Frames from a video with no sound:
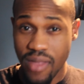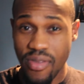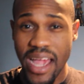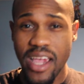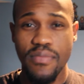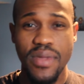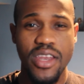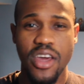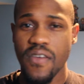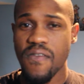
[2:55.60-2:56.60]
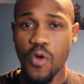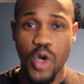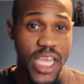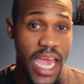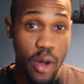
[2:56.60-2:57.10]
that could be another
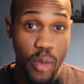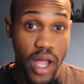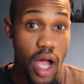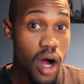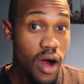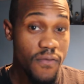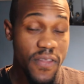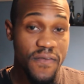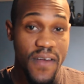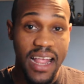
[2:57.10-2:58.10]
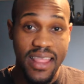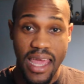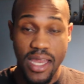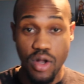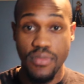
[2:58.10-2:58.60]
foreshadowing of the fact
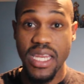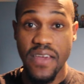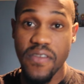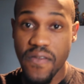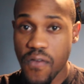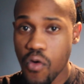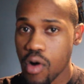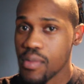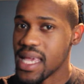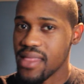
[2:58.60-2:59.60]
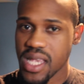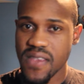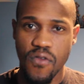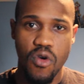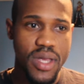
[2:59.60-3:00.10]
that it's going to be different forms, and
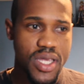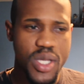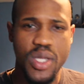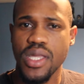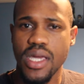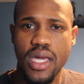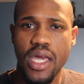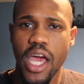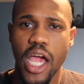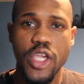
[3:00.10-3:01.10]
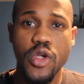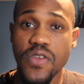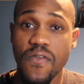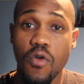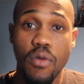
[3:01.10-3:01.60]
this form is just a, a
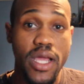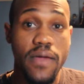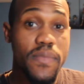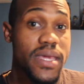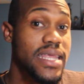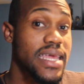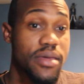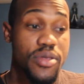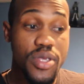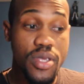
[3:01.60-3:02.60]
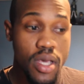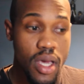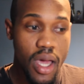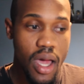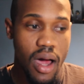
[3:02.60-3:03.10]
huge form to compete against
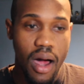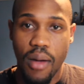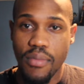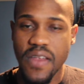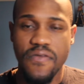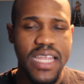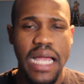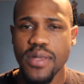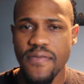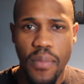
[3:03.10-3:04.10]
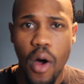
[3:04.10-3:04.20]
um, different types of